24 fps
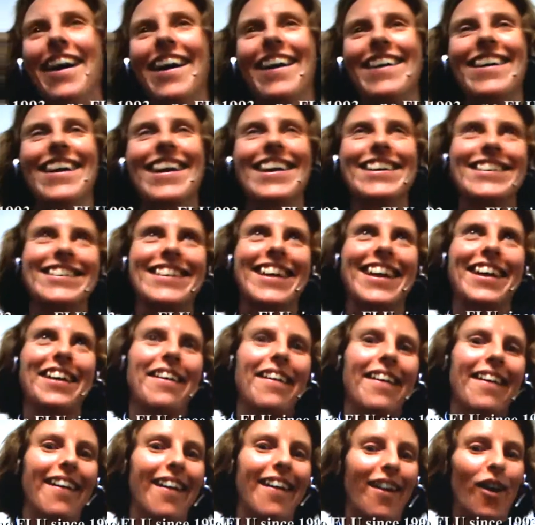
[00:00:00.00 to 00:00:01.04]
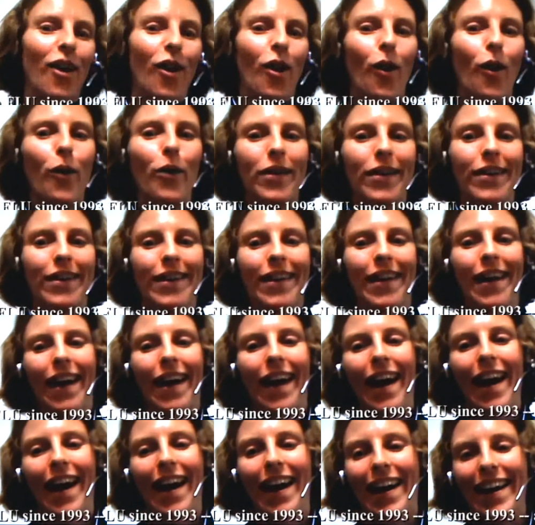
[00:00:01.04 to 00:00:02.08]
Well, you know, he's right. It's
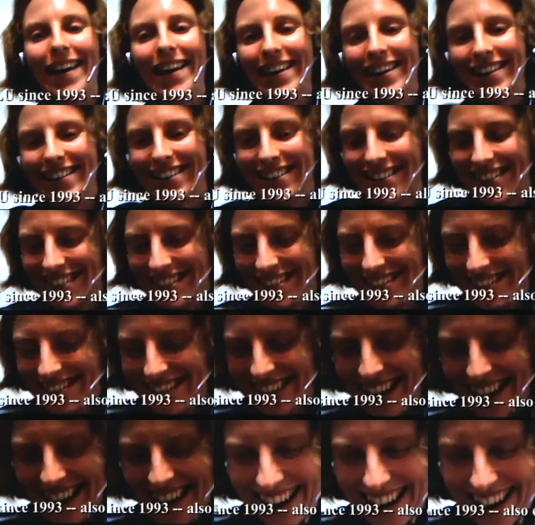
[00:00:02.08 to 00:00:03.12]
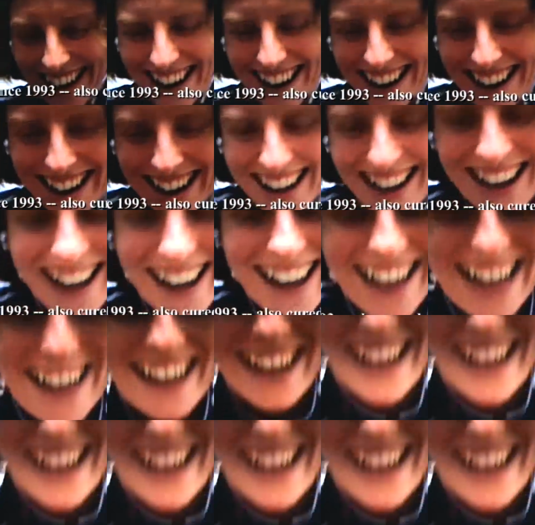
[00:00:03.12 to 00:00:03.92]
very complicated. You know.